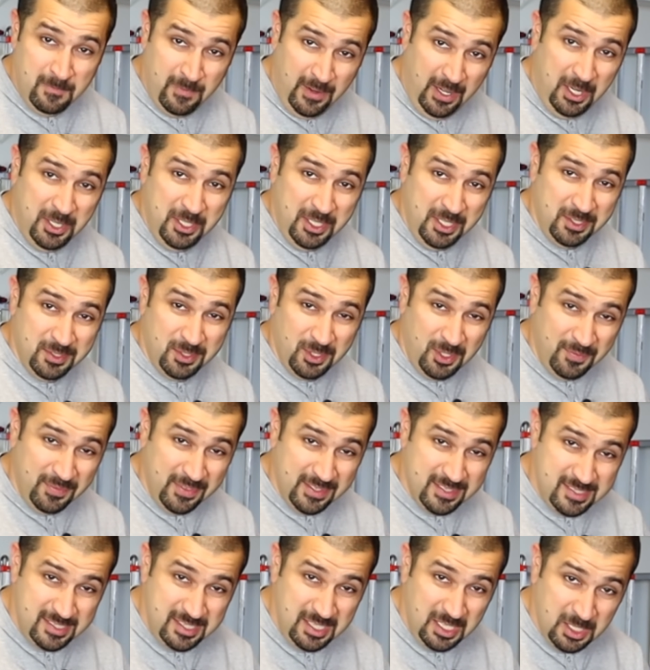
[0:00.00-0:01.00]
variant of
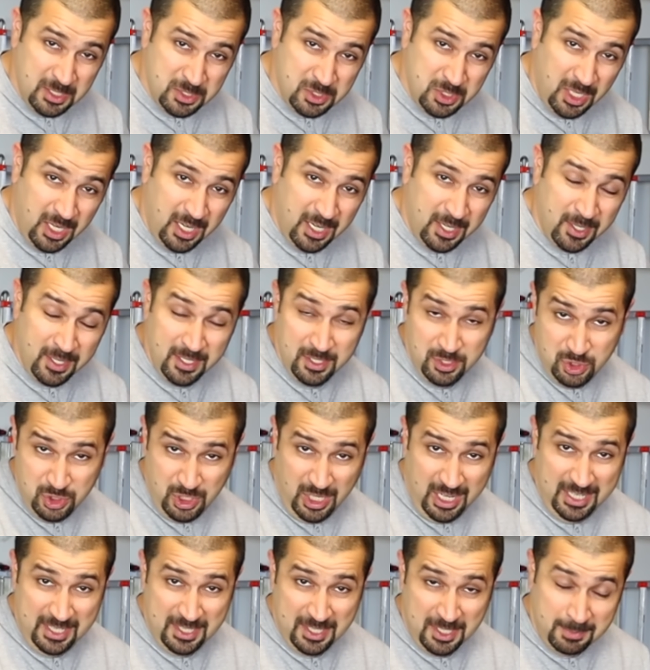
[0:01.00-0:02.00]
the CHR in
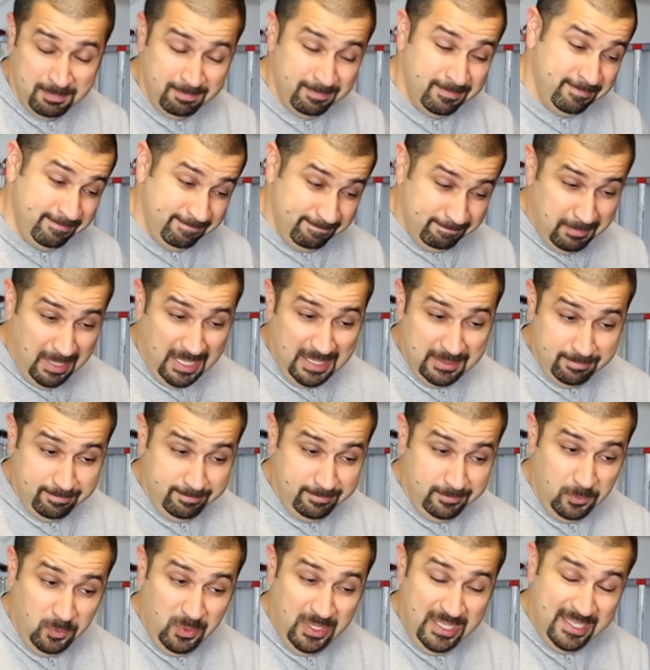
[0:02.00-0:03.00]
China.
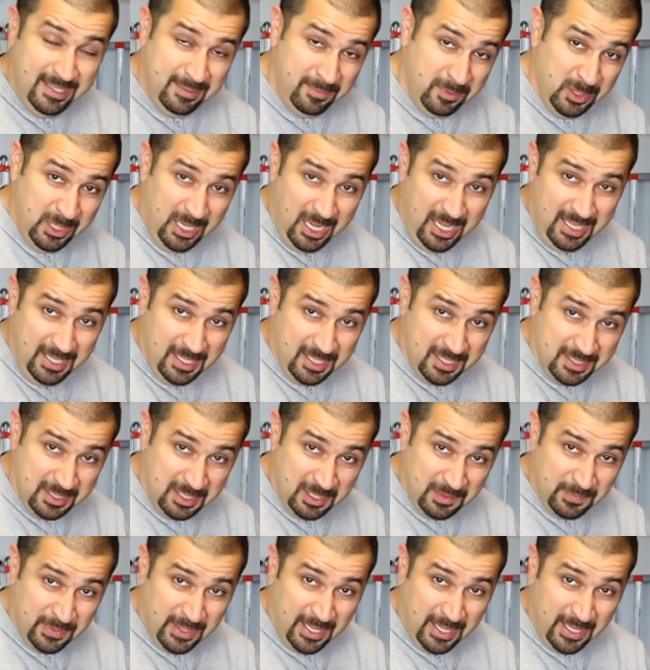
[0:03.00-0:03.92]
But we never got any of